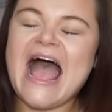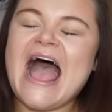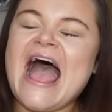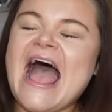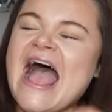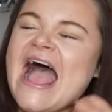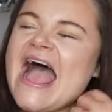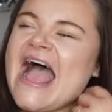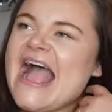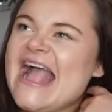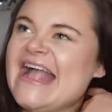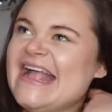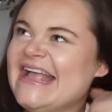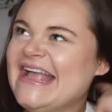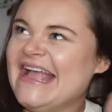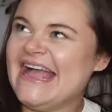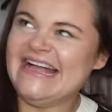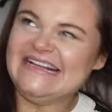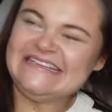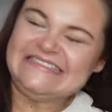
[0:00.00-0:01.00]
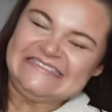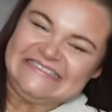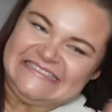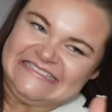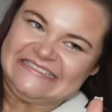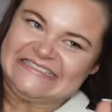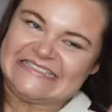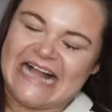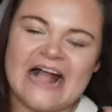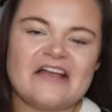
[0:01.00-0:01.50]
I,
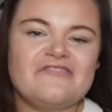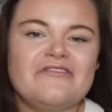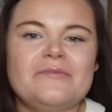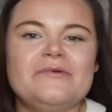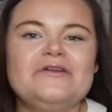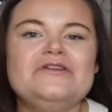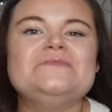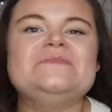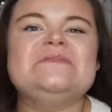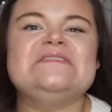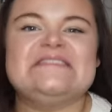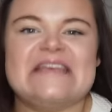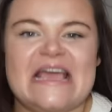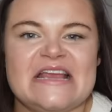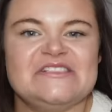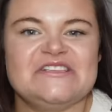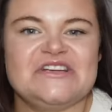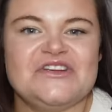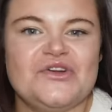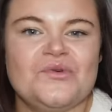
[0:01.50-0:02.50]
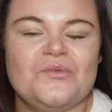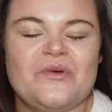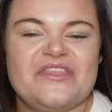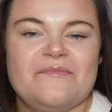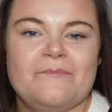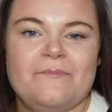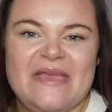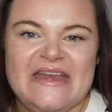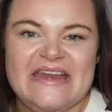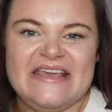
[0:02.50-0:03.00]
oh, I grew an obsession
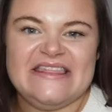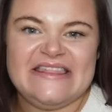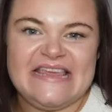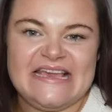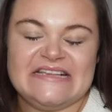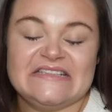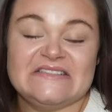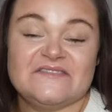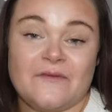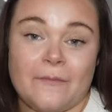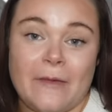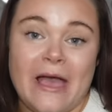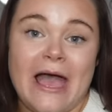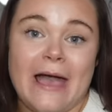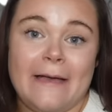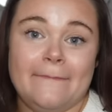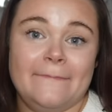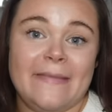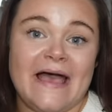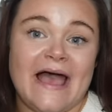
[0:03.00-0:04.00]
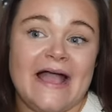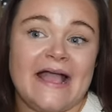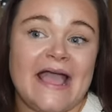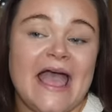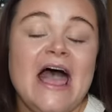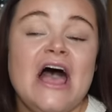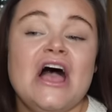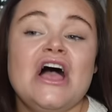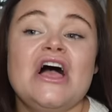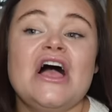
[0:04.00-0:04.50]
with mini things for my handbag.
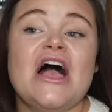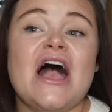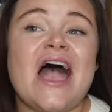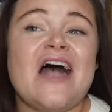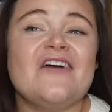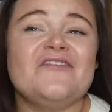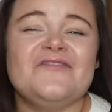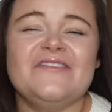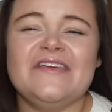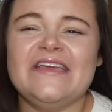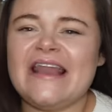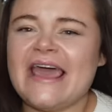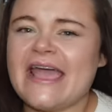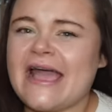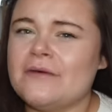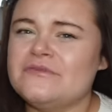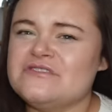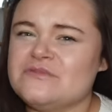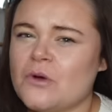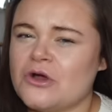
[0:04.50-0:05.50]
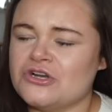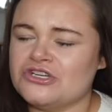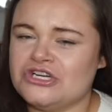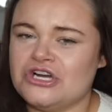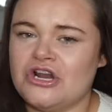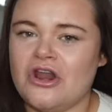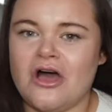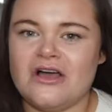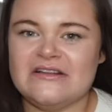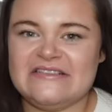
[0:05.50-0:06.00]
I feel like I was
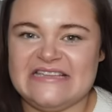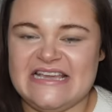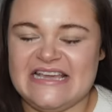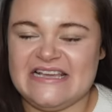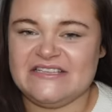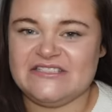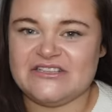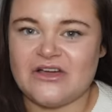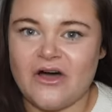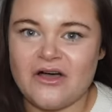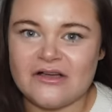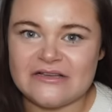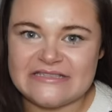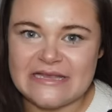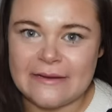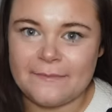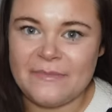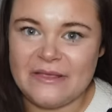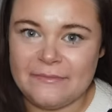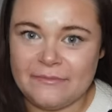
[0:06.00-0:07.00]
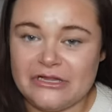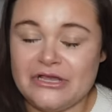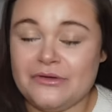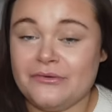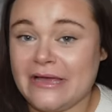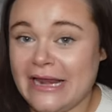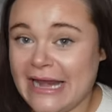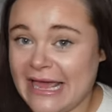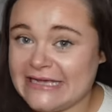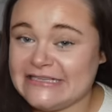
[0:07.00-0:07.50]
watching a lot of TikToks and people who
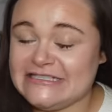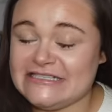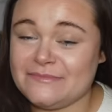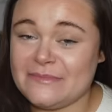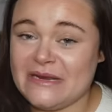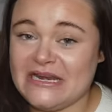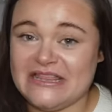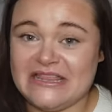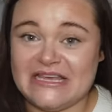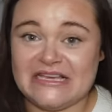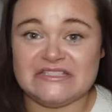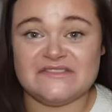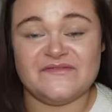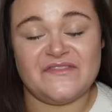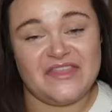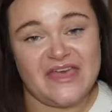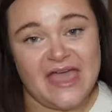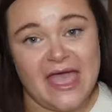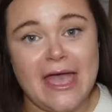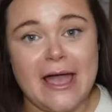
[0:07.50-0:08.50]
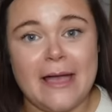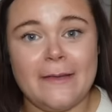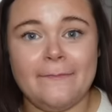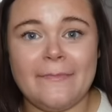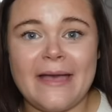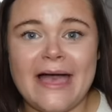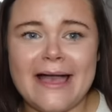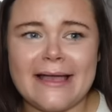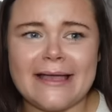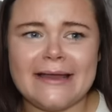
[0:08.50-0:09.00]
collected mini things for their
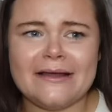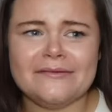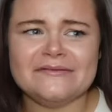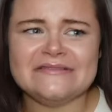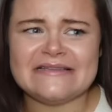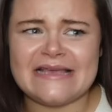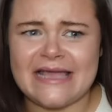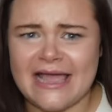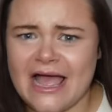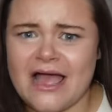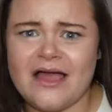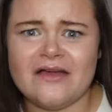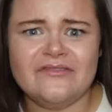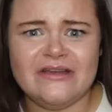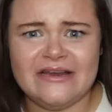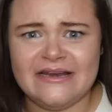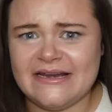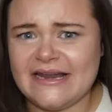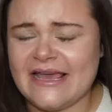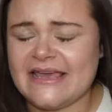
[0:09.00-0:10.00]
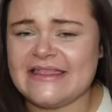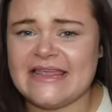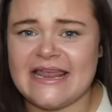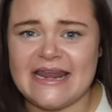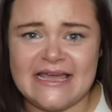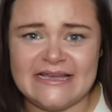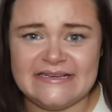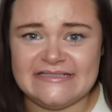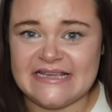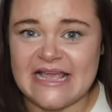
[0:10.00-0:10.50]
handbag and I was like, I really like that
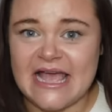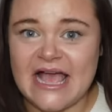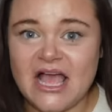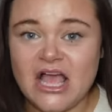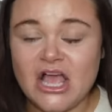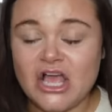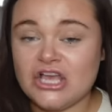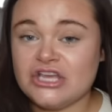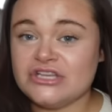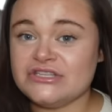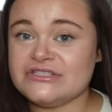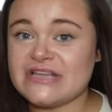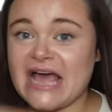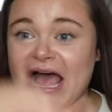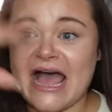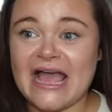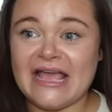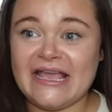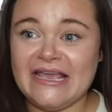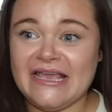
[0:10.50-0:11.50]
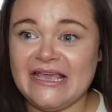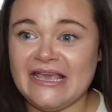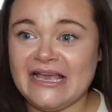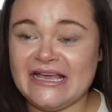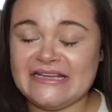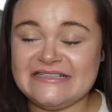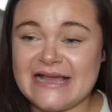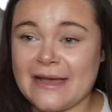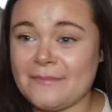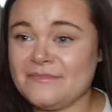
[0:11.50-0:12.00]
idea. I
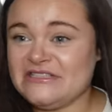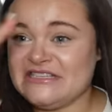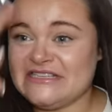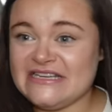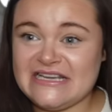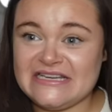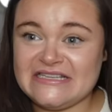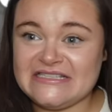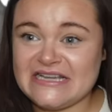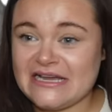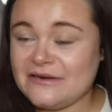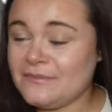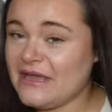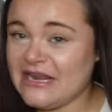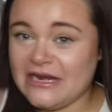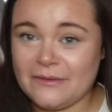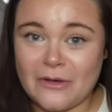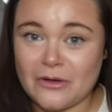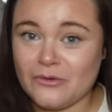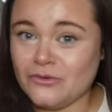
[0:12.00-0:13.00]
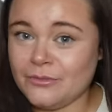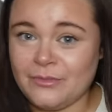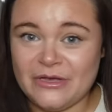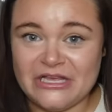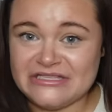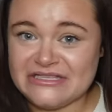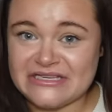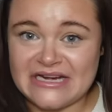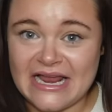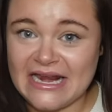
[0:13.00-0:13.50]
adapted it and made it my whole
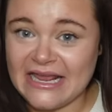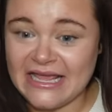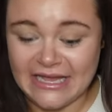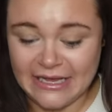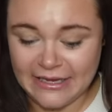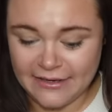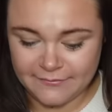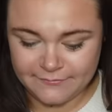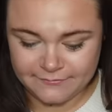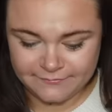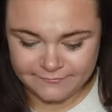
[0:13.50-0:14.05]
personality.